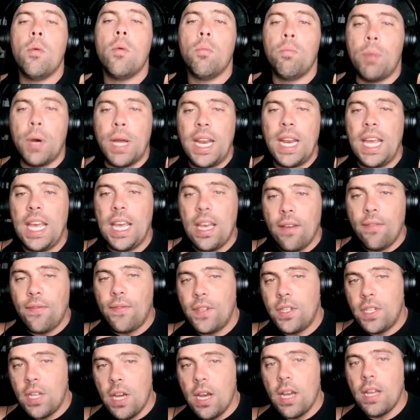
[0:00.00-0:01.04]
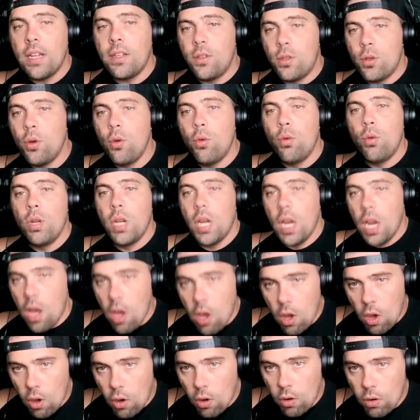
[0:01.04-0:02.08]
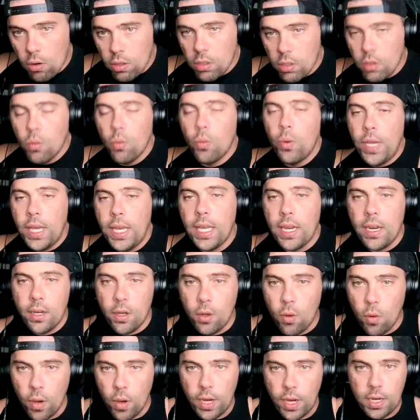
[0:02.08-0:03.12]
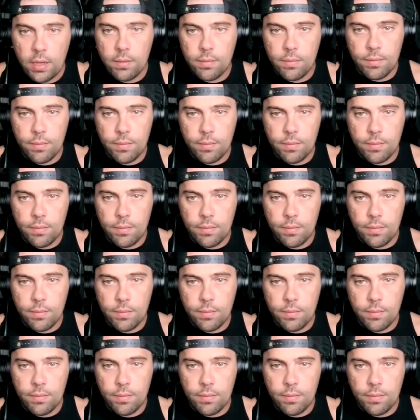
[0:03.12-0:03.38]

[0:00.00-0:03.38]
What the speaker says: but if done too long, we get annoyed.